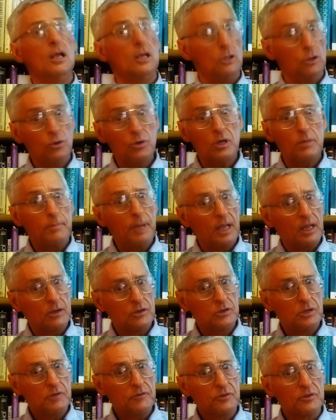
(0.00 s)
You can make a
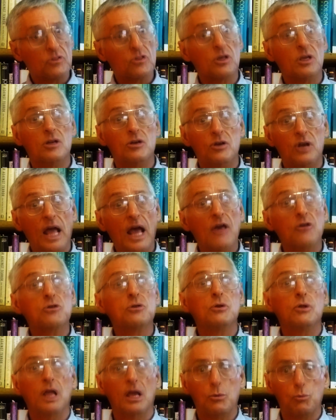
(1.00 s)
difference in
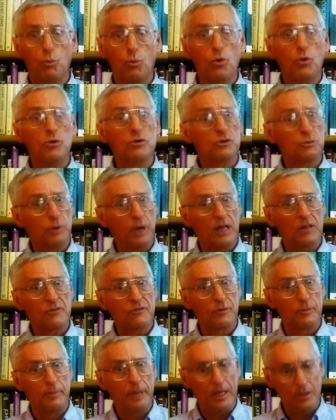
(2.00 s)
national and world
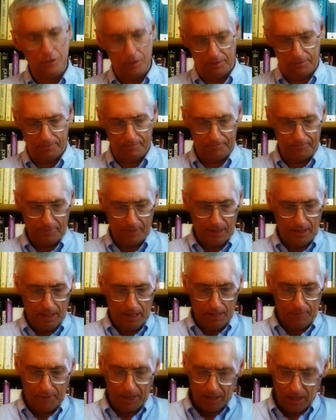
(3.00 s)
transformation
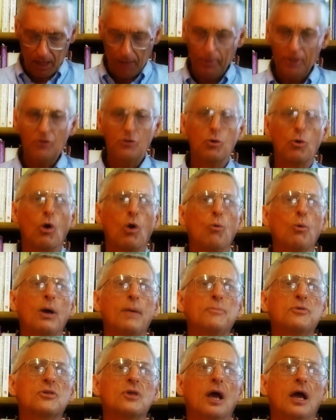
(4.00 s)
by coming to our
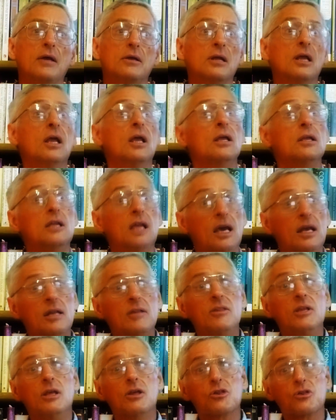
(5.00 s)
website,
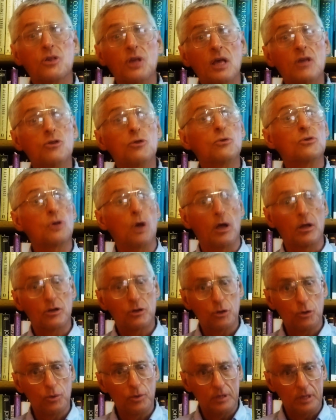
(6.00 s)
getting the essentials on
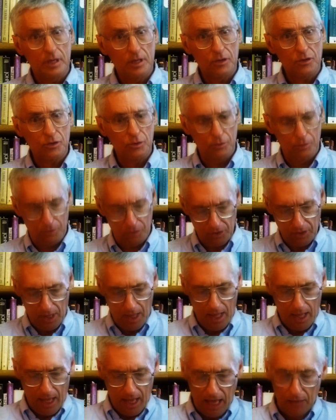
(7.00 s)
current issues,
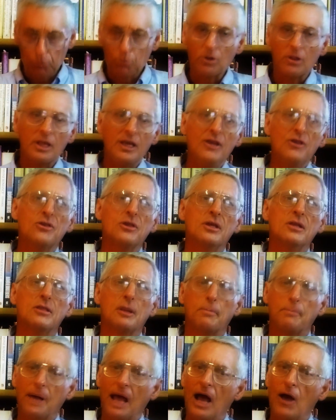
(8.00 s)
and releasing
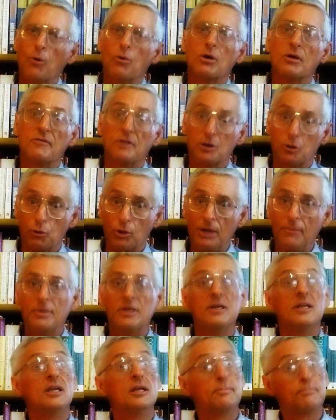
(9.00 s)
the power of
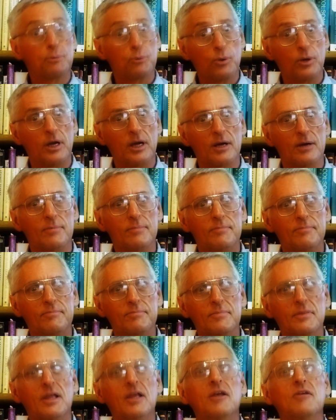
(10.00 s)
agreement in prayer.
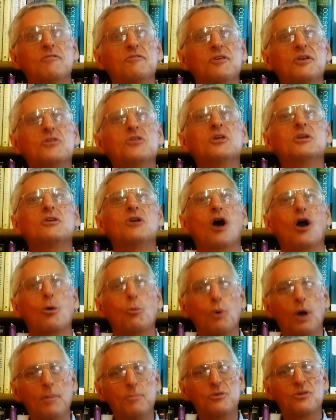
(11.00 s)
Visit our
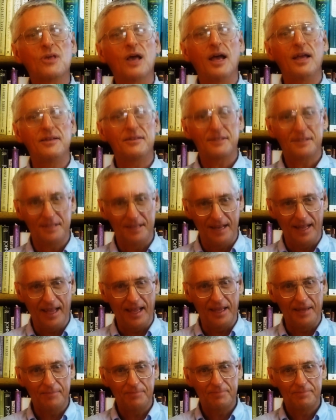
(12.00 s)
website today.